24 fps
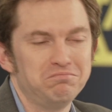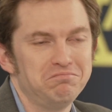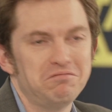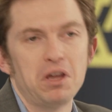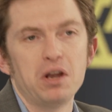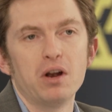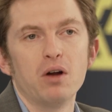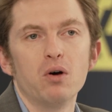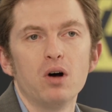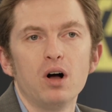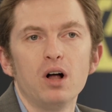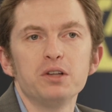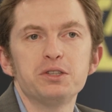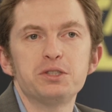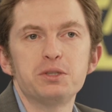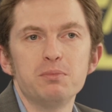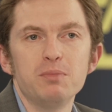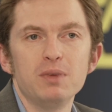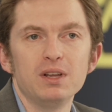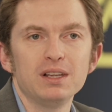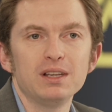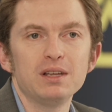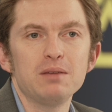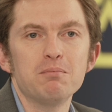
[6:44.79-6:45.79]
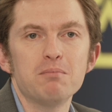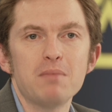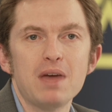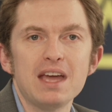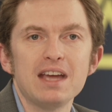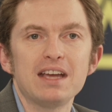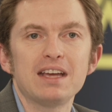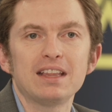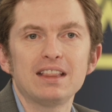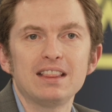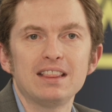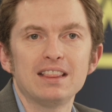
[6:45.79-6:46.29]
ultimately
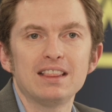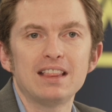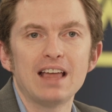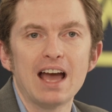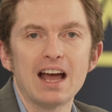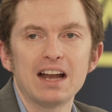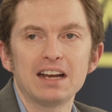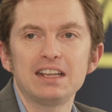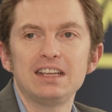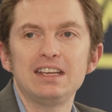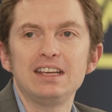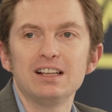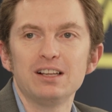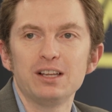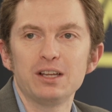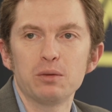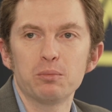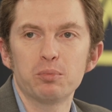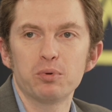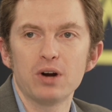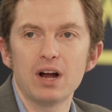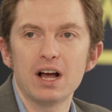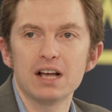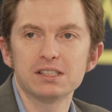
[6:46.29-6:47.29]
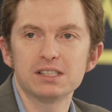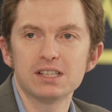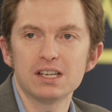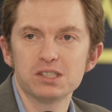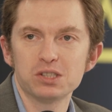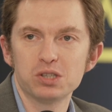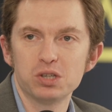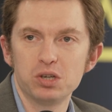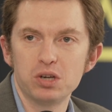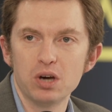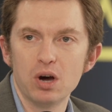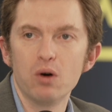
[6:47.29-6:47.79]
make that healing
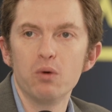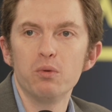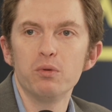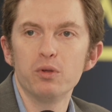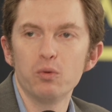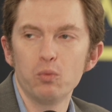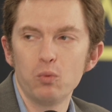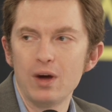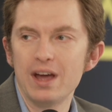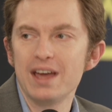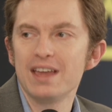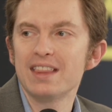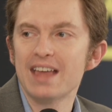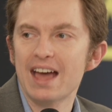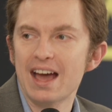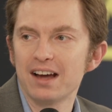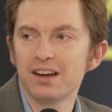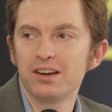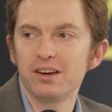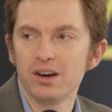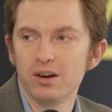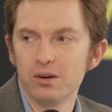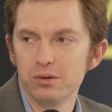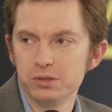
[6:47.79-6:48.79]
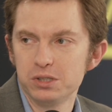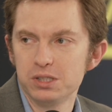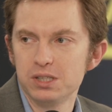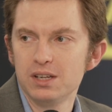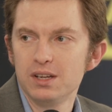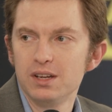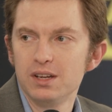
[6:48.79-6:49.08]
process go the way that goes.